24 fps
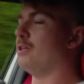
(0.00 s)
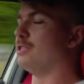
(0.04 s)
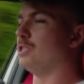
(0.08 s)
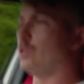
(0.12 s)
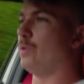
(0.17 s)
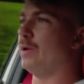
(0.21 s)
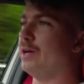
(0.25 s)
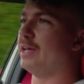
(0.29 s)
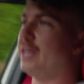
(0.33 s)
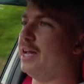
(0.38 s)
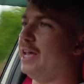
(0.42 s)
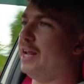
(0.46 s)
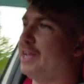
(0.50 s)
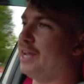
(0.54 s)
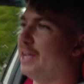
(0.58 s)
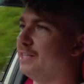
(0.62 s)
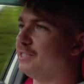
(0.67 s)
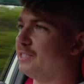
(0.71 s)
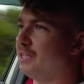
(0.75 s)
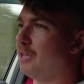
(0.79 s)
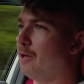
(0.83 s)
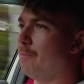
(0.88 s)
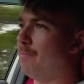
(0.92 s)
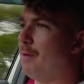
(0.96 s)
So we're getting
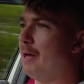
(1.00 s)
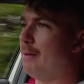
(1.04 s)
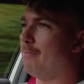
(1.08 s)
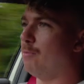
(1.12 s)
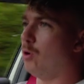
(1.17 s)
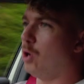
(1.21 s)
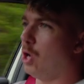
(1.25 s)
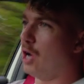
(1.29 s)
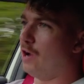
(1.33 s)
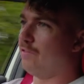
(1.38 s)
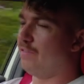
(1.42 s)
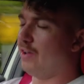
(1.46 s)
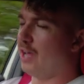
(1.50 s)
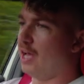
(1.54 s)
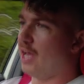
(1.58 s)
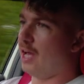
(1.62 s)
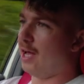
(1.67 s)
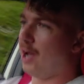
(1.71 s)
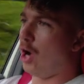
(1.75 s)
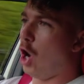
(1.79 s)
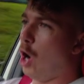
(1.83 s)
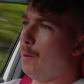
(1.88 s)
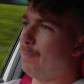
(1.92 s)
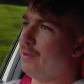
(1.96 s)
into a bit more of
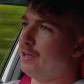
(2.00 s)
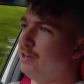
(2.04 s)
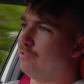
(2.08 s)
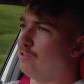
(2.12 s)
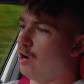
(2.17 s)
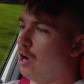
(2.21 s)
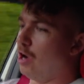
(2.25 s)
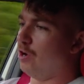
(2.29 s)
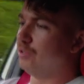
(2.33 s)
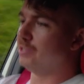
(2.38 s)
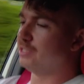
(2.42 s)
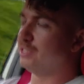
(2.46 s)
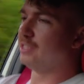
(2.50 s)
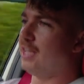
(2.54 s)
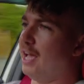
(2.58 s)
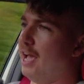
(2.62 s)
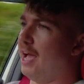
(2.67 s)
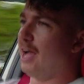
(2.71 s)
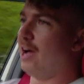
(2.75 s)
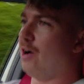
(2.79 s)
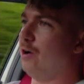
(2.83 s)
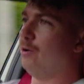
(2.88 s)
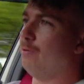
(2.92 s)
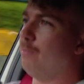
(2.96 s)
a open roads
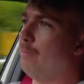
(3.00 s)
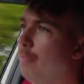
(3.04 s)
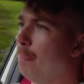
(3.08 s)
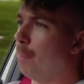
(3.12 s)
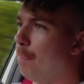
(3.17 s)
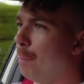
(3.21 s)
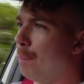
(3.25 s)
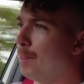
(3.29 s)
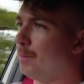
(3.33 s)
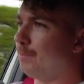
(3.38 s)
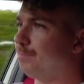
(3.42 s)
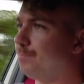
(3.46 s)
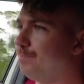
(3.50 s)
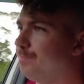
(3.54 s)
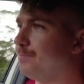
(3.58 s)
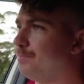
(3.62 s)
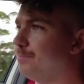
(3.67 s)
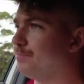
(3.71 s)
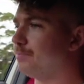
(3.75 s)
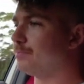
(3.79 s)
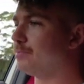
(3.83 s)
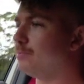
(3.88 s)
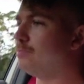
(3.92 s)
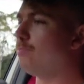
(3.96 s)
now.
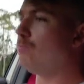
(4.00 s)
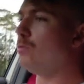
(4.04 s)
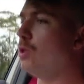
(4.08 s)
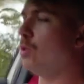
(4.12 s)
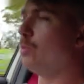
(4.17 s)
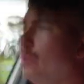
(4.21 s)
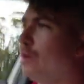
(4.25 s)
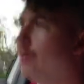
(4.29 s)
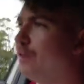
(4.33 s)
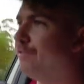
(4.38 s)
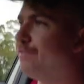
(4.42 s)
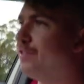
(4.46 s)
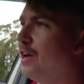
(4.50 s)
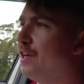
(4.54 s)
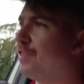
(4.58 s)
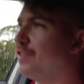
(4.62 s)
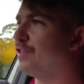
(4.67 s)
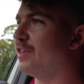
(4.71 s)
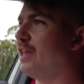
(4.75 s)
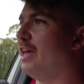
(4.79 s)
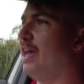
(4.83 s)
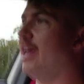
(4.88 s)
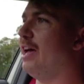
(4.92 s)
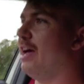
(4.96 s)
We're in
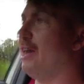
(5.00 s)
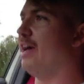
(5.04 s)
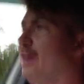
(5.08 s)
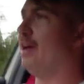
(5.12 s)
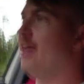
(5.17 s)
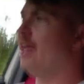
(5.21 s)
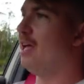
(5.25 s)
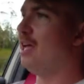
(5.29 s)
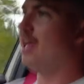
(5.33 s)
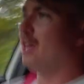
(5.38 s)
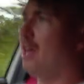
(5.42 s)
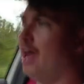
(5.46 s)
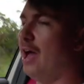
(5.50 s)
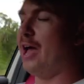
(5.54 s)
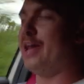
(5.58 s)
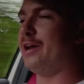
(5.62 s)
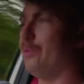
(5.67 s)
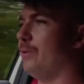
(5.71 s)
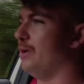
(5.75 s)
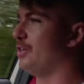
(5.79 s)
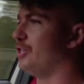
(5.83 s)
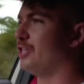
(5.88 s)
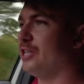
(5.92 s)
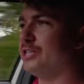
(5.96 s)
fifth gear
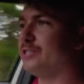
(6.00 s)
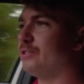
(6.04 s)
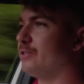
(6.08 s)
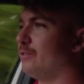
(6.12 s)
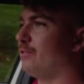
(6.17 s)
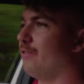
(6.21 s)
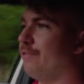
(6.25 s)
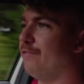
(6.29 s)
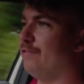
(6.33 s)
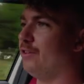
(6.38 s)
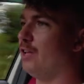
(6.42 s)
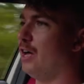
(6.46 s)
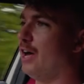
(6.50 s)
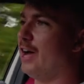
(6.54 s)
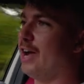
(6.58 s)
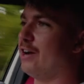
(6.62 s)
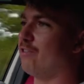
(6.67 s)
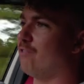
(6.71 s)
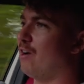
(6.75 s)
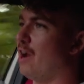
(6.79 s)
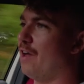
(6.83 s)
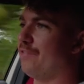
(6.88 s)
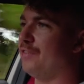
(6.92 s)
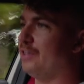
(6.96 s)
and we're just
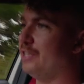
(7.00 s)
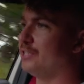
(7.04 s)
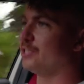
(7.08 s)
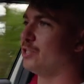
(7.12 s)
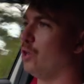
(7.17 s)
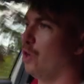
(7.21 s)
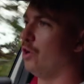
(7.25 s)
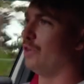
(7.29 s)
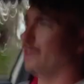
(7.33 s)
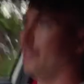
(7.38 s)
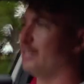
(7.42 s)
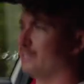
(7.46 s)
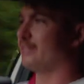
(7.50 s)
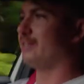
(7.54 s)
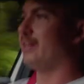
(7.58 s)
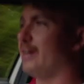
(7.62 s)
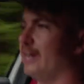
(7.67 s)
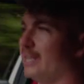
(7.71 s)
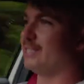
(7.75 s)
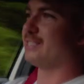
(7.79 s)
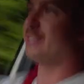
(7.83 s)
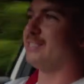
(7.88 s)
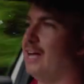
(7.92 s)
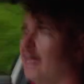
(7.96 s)
flying around these corners
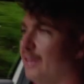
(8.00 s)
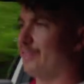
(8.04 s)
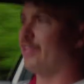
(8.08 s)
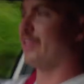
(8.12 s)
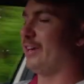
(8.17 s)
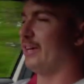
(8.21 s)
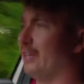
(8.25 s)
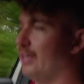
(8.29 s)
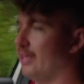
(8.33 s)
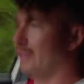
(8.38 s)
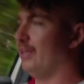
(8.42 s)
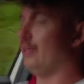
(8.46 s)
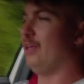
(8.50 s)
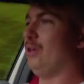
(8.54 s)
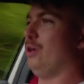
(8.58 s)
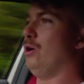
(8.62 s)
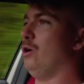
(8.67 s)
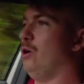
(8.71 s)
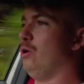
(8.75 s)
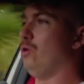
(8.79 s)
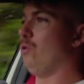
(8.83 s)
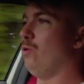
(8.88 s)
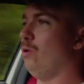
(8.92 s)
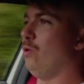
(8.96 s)
like it's nothing.
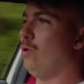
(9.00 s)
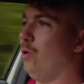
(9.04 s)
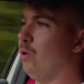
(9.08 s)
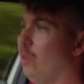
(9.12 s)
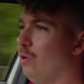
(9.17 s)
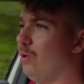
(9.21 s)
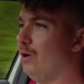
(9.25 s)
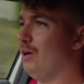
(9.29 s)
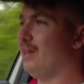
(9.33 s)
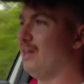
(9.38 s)
Whew.